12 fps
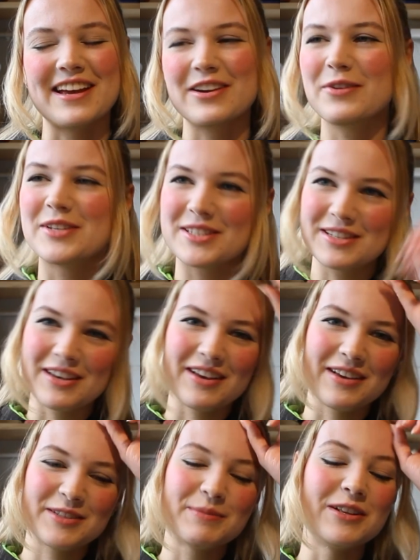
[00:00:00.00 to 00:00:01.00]
I know
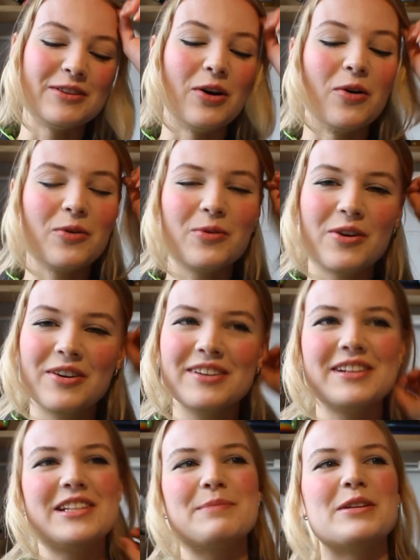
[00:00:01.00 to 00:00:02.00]
it's been a long one
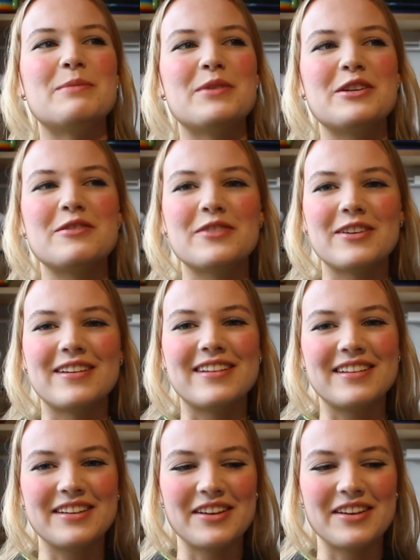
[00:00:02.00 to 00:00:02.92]
and it's been a bit of a